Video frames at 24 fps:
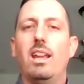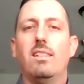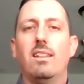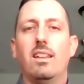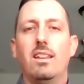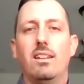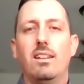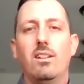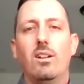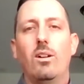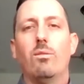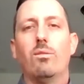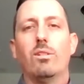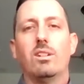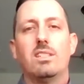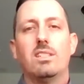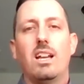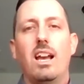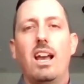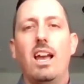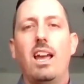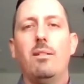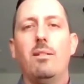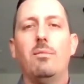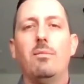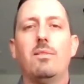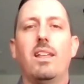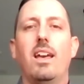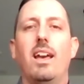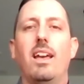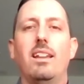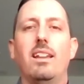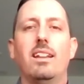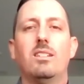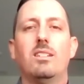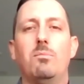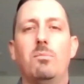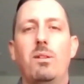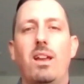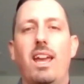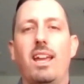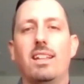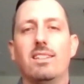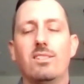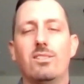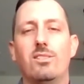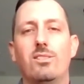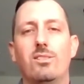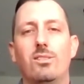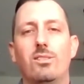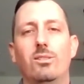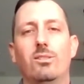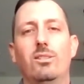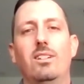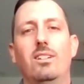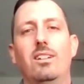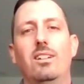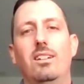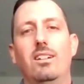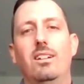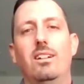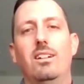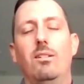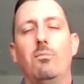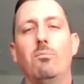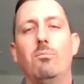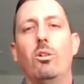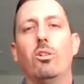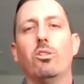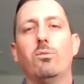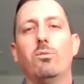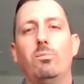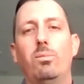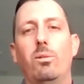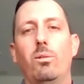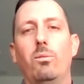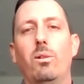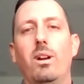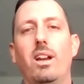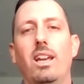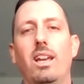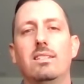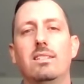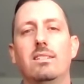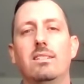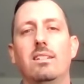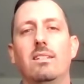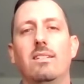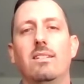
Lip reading: and then over time that expands to multiple ways.